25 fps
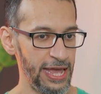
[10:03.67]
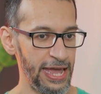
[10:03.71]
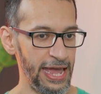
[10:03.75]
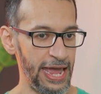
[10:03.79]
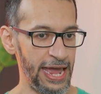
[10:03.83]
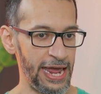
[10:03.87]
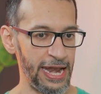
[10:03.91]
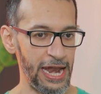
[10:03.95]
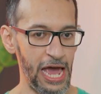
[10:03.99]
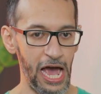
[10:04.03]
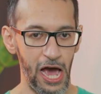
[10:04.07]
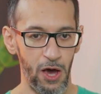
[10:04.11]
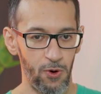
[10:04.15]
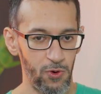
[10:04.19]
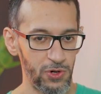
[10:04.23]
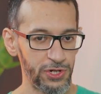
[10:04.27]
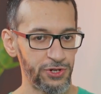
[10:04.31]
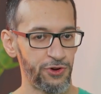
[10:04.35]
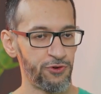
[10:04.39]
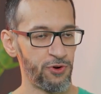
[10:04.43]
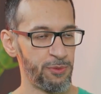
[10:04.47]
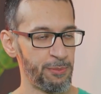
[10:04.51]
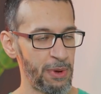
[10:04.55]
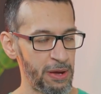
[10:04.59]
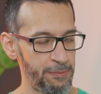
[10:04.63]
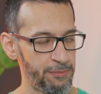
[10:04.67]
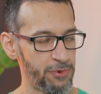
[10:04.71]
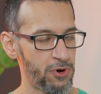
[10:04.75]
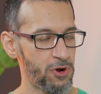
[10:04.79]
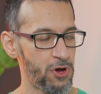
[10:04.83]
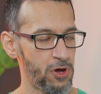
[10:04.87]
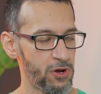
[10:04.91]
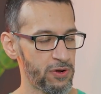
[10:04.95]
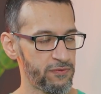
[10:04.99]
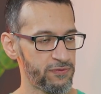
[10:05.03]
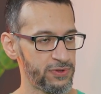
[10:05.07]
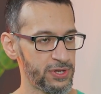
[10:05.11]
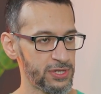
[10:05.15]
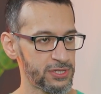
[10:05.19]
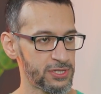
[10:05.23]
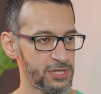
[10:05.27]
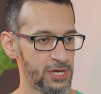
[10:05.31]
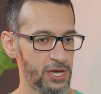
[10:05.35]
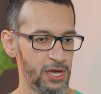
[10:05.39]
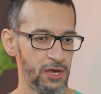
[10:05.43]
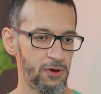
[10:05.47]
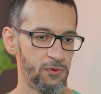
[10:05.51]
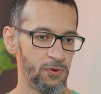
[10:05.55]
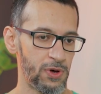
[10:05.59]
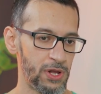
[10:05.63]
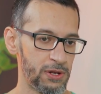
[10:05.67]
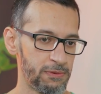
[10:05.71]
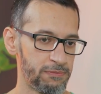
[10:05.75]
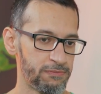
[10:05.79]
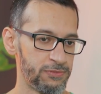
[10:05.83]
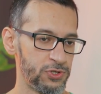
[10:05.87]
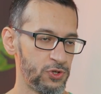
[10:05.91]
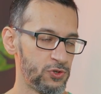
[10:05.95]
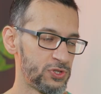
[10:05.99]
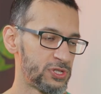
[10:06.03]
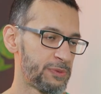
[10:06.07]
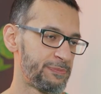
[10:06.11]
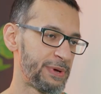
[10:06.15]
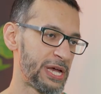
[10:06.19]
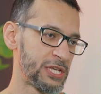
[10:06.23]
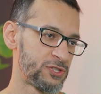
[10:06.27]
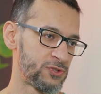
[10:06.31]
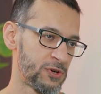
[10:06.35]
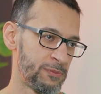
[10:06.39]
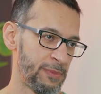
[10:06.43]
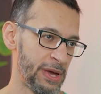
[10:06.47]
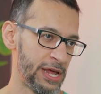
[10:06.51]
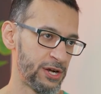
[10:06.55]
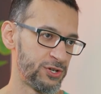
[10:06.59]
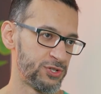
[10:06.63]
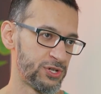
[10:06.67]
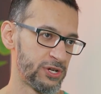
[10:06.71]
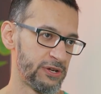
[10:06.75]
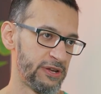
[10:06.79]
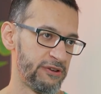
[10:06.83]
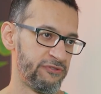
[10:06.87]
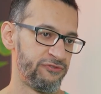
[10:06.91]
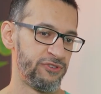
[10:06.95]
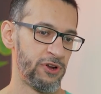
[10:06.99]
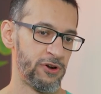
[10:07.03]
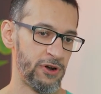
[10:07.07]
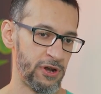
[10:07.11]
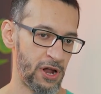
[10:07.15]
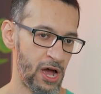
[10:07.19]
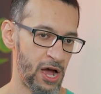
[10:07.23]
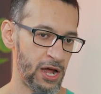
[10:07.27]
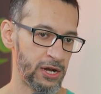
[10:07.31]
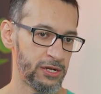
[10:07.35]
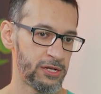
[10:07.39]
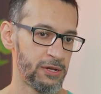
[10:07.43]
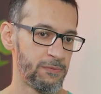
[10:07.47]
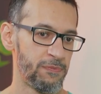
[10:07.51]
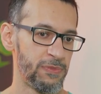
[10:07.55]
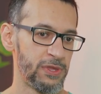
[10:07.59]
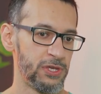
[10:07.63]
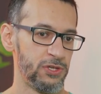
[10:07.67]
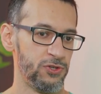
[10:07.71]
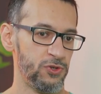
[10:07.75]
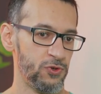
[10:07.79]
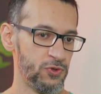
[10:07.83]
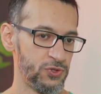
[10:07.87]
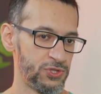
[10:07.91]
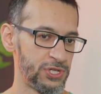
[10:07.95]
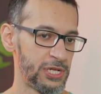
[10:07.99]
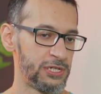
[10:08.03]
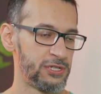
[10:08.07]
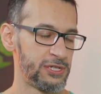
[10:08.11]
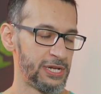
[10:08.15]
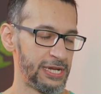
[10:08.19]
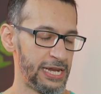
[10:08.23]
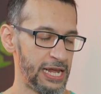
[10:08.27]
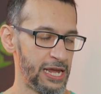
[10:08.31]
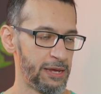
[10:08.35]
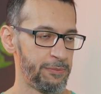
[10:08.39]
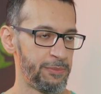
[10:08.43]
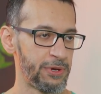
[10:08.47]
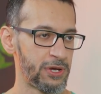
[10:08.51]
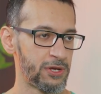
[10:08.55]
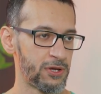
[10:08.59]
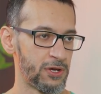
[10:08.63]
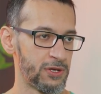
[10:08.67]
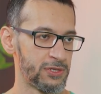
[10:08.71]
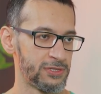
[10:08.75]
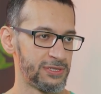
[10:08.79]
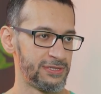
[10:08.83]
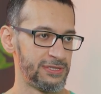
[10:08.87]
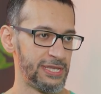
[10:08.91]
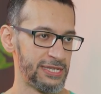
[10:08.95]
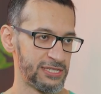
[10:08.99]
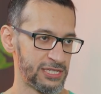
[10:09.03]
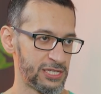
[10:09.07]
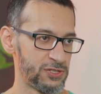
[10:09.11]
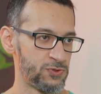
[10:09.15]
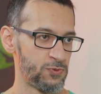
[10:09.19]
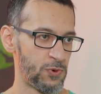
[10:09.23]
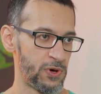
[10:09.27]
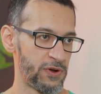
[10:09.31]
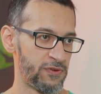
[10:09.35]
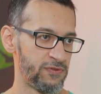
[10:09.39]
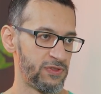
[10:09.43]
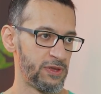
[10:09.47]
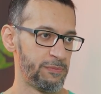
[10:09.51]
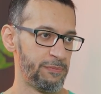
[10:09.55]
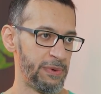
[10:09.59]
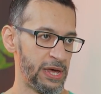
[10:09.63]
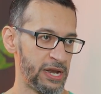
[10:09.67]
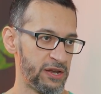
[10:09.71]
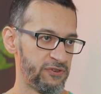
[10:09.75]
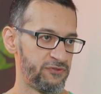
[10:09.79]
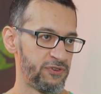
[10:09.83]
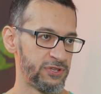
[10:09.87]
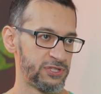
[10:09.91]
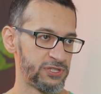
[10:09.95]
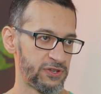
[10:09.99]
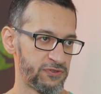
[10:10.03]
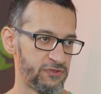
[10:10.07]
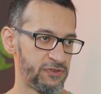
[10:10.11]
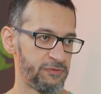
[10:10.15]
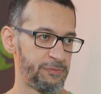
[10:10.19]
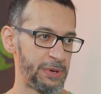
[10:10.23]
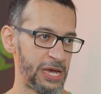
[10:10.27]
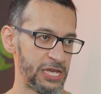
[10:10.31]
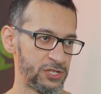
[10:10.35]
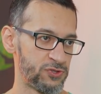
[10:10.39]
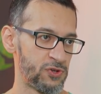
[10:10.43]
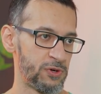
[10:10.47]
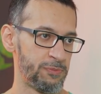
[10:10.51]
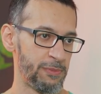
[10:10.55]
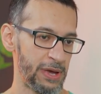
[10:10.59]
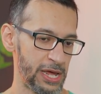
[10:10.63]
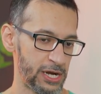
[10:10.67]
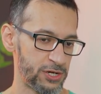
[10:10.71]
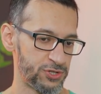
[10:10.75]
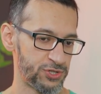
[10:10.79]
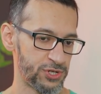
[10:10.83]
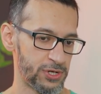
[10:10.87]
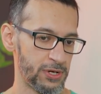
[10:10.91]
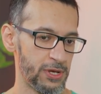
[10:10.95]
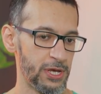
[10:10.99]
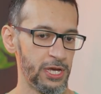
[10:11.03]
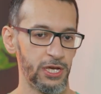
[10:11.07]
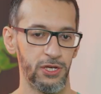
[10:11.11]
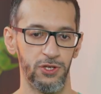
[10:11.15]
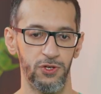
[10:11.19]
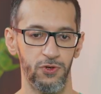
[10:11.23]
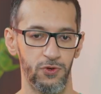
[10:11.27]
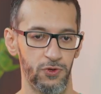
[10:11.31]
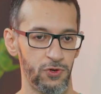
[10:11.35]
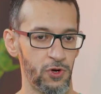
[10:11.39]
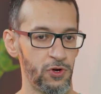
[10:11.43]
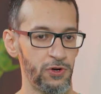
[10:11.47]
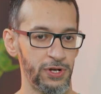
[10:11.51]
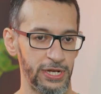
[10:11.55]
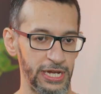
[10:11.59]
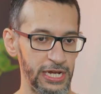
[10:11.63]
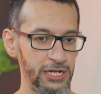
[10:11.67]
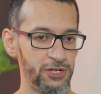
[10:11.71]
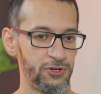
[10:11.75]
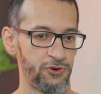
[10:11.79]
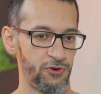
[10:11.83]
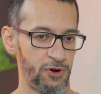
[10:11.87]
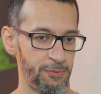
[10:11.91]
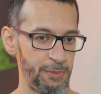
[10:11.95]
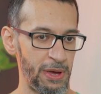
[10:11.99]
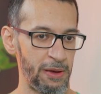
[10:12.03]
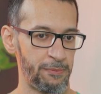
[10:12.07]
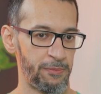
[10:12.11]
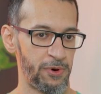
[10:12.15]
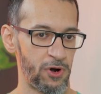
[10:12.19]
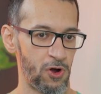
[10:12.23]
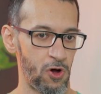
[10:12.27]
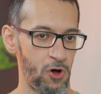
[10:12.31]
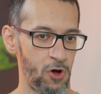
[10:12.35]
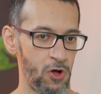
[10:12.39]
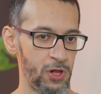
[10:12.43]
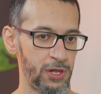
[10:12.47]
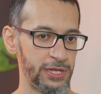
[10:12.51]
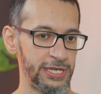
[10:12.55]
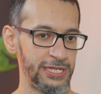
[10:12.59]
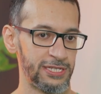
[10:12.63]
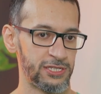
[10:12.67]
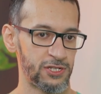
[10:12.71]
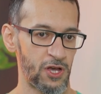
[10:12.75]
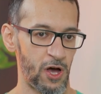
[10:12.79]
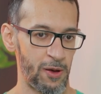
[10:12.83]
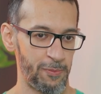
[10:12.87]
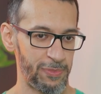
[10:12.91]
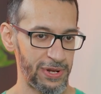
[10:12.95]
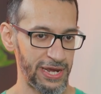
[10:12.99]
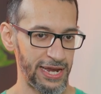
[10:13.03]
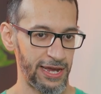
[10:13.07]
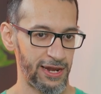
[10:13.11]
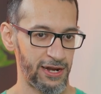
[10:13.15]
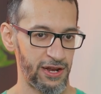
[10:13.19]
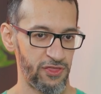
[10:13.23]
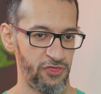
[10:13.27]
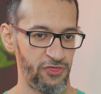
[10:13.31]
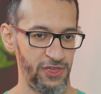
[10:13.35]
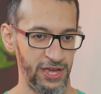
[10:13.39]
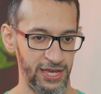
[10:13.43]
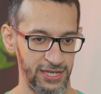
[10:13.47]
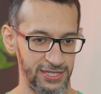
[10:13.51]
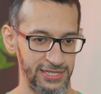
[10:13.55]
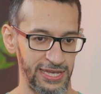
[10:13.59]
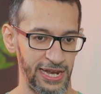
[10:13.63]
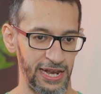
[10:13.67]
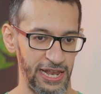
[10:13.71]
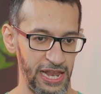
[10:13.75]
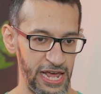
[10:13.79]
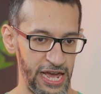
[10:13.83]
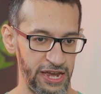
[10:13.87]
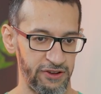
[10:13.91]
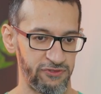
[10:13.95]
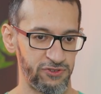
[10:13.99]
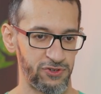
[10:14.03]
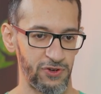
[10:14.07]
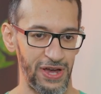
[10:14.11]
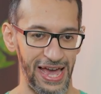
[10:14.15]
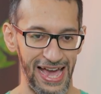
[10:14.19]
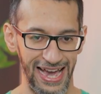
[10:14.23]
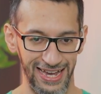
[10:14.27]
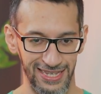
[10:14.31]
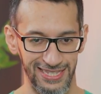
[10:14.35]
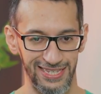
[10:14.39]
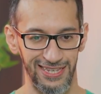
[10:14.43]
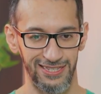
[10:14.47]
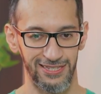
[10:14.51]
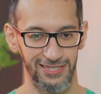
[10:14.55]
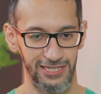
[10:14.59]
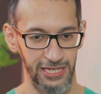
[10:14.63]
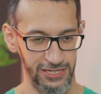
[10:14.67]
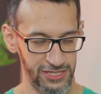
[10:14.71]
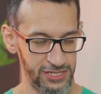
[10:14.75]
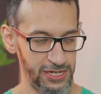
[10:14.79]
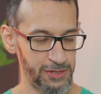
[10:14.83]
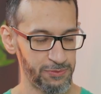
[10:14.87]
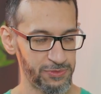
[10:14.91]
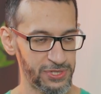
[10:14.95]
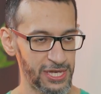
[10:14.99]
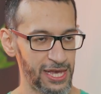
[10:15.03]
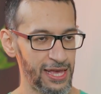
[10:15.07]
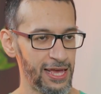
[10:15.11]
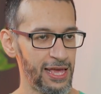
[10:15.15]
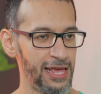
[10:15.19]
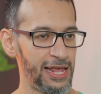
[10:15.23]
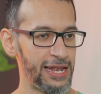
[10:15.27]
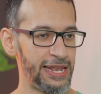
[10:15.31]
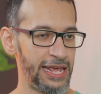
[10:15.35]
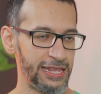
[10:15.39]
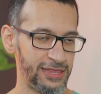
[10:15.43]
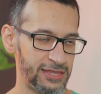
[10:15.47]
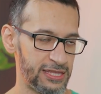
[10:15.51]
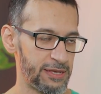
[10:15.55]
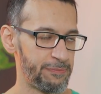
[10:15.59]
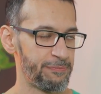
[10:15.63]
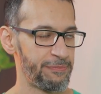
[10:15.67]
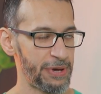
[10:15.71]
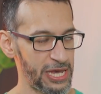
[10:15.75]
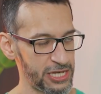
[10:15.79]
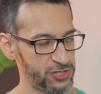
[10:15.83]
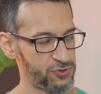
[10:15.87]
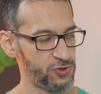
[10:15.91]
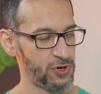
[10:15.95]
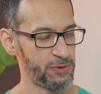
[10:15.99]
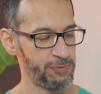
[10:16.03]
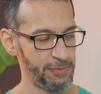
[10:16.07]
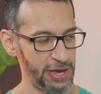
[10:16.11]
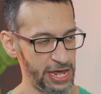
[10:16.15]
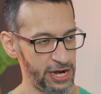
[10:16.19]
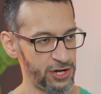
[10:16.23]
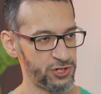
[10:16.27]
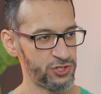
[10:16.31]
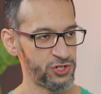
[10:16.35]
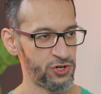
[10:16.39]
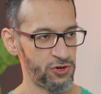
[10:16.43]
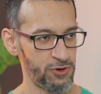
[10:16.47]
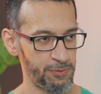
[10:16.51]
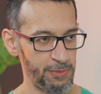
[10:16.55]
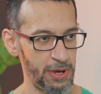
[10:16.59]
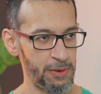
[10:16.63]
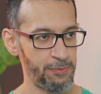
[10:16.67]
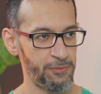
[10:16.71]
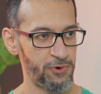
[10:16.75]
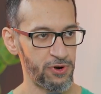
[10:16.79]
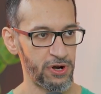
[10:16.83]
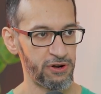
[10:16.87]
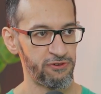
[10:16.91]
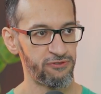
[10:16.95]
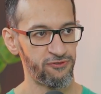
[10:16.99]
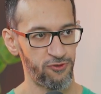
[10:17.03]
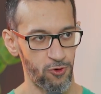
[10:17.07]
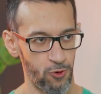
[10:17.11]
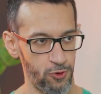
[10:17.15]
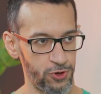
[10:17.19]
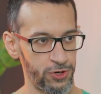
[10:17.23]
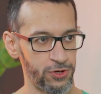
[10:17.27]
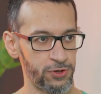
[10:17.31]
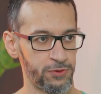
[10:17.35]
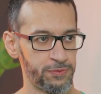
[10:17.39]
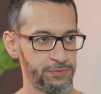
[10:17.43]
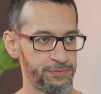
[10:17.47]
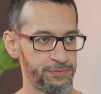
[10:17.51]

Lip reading: And how will you remember all of this? Well, use a password manager. If you're not, use it today, because this is one of the benefits of a password manager. You don't need to remember all these complicated things in life to access systems. Let the password manager remember it for you.